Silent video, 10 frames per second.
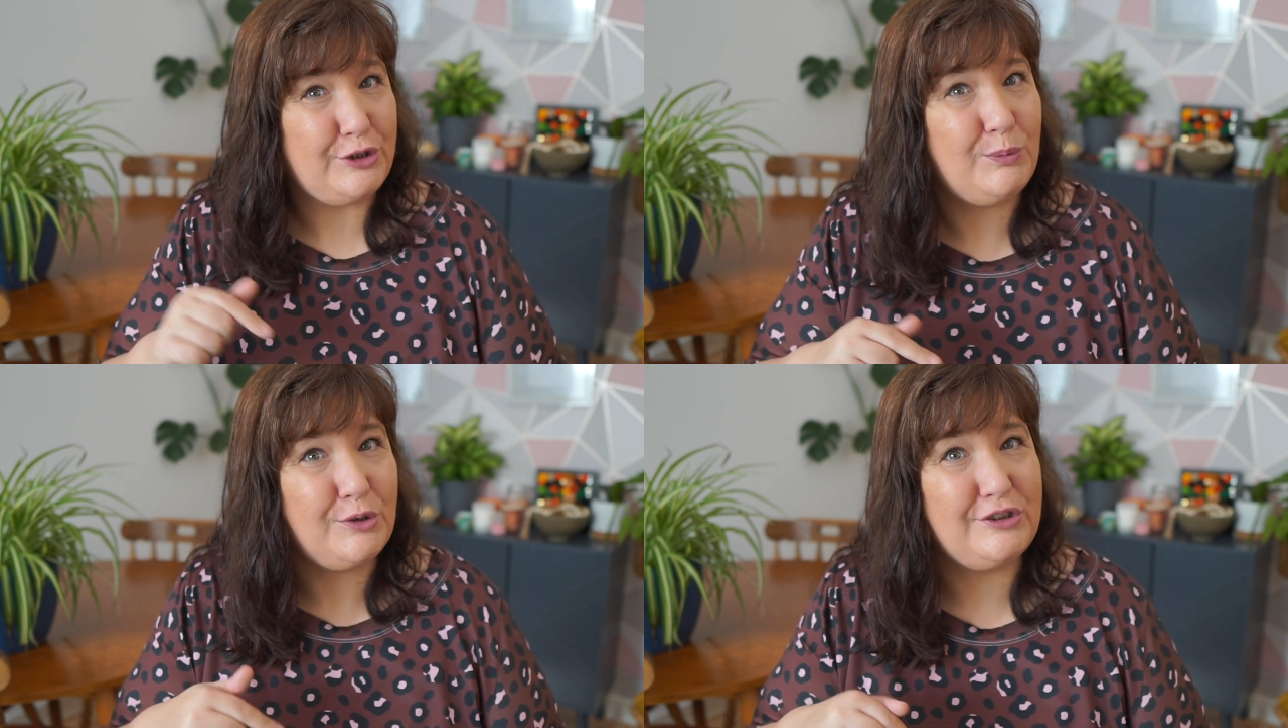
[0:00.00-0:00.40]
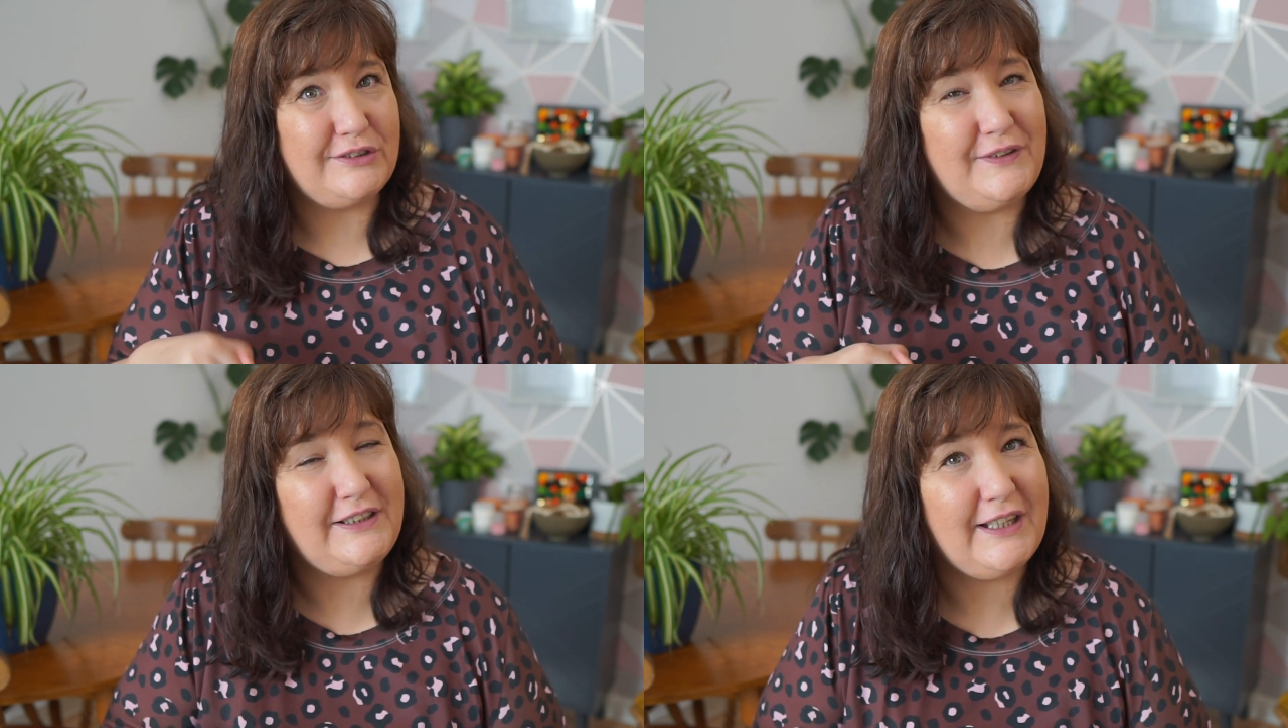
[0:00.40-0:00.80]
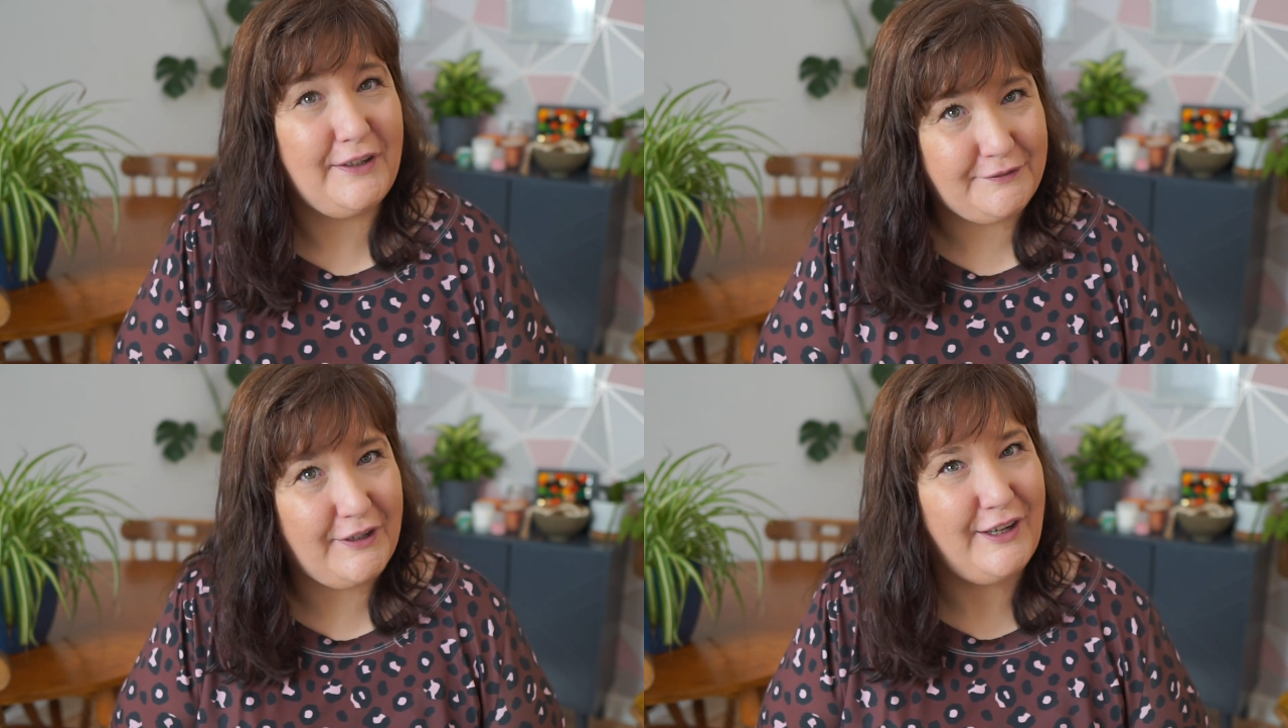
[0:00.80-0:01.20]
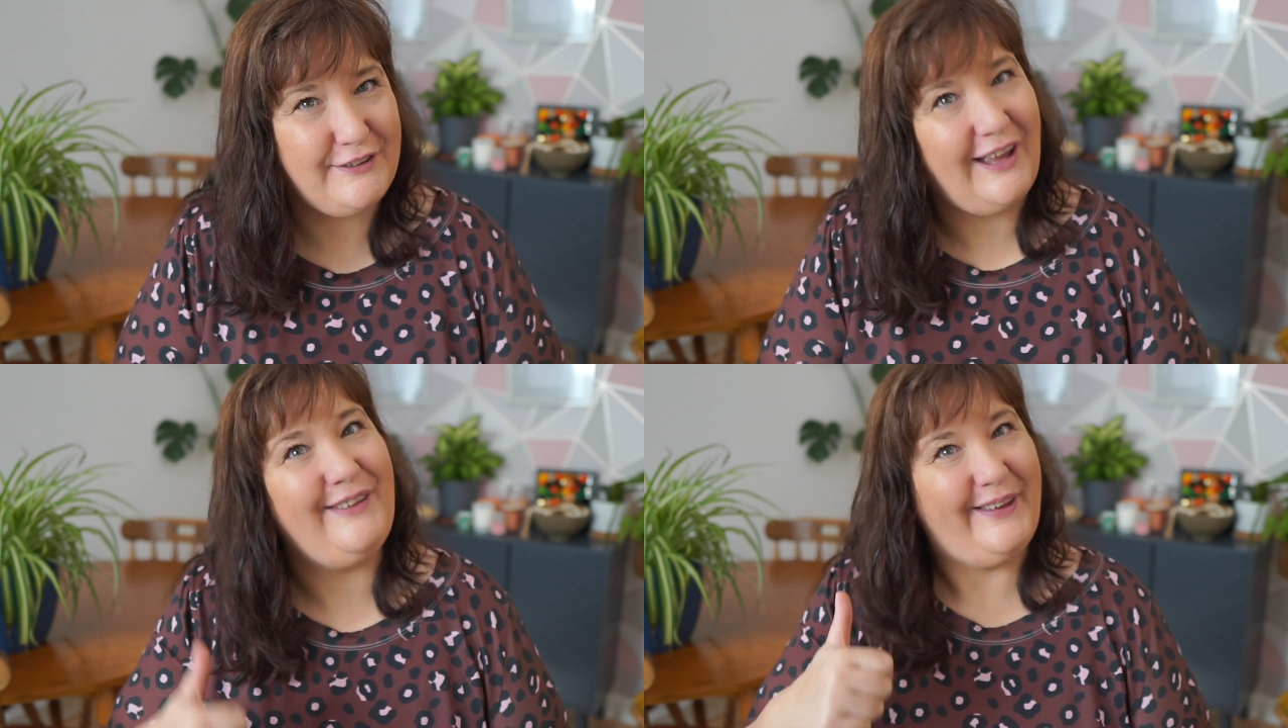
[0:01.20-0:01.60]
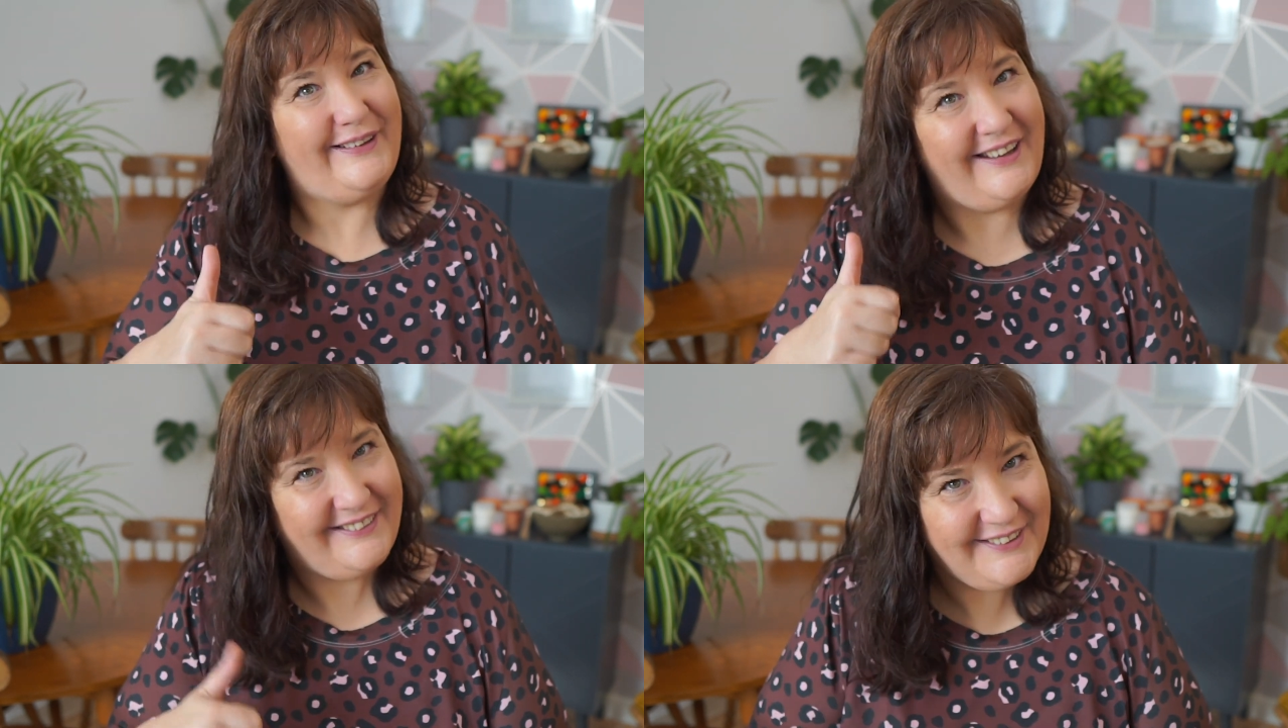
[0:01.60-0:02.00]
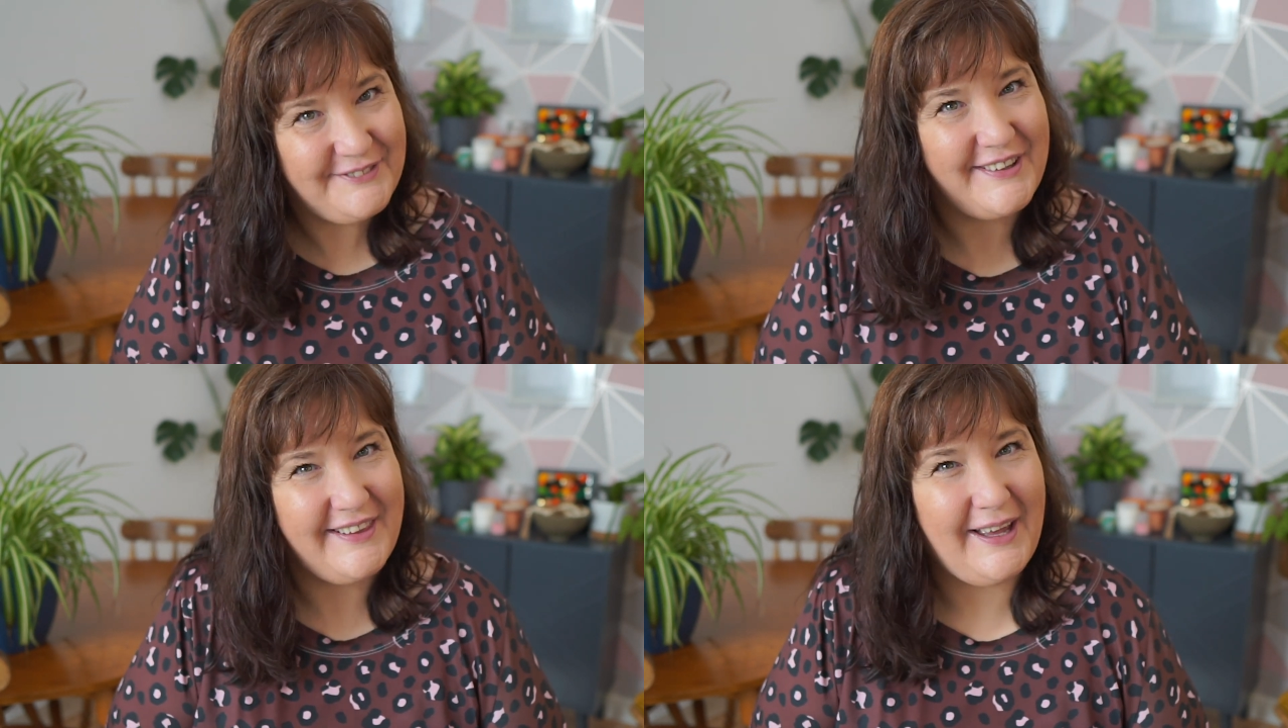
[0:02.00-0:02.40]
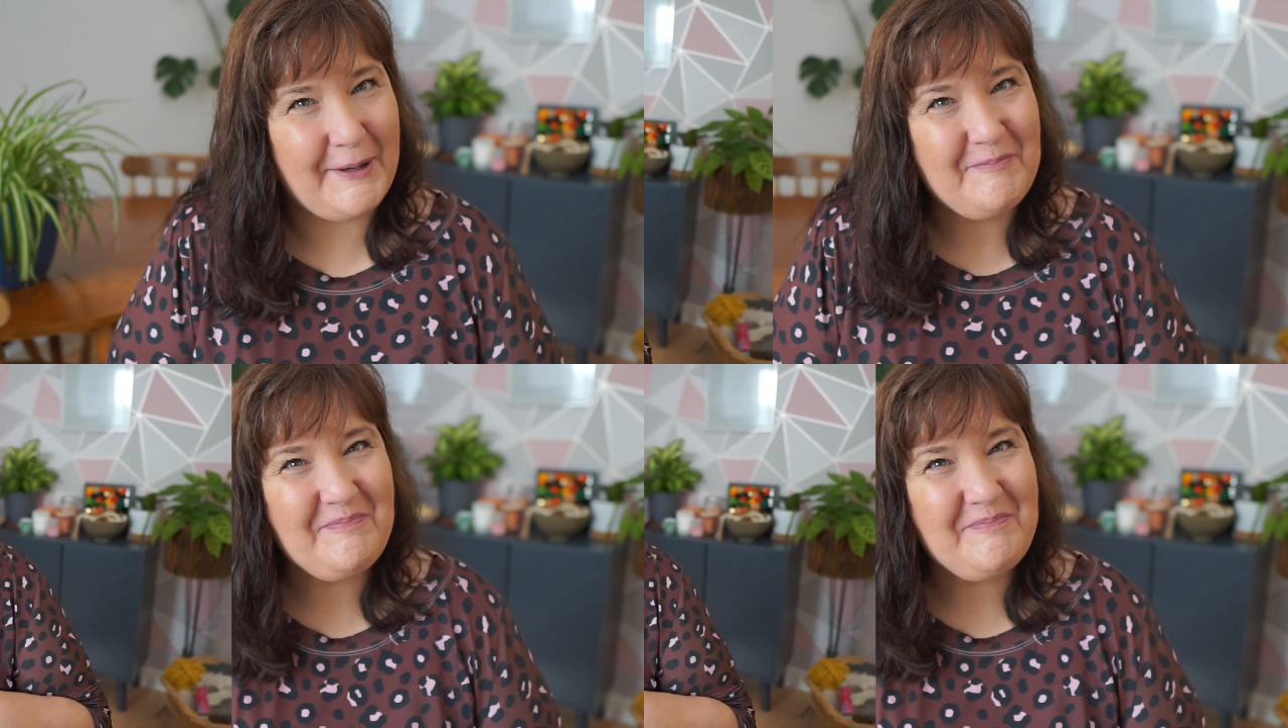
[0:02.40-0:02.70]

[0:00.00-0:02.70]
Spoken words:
you watch this video first and then head over there.